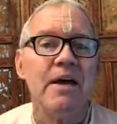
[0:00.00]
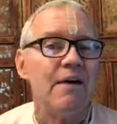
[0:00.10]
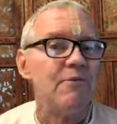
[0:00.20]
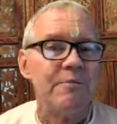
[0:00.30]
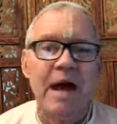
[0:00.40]

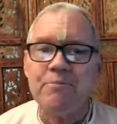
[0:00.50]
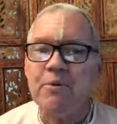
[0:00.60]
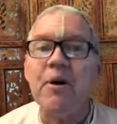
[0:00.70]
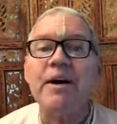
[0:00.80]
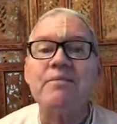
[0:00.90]
And from that
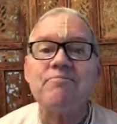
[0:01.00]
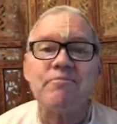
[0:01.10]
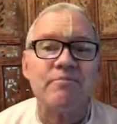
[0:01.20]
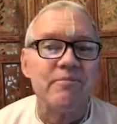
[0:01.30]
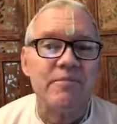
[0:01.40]
point,
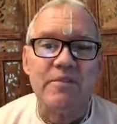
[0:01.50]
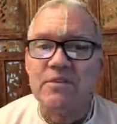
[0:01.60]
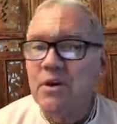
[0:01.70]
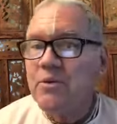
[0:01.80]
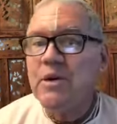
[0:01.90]

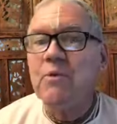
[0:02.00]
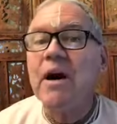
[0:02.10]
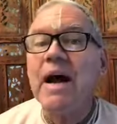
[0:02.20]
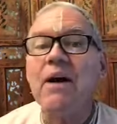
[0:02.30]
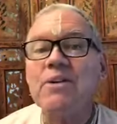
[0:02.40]
there's only
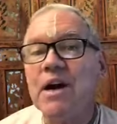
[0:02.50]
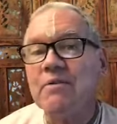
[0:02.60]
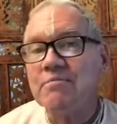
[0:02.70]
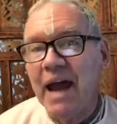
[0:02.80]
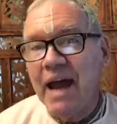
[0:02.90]
one
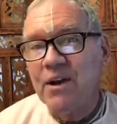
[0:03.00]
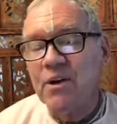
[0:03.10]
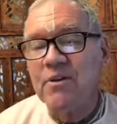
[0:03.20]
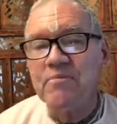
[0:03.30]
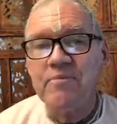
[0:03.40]
outcome
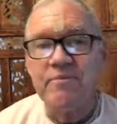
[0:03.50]
anger.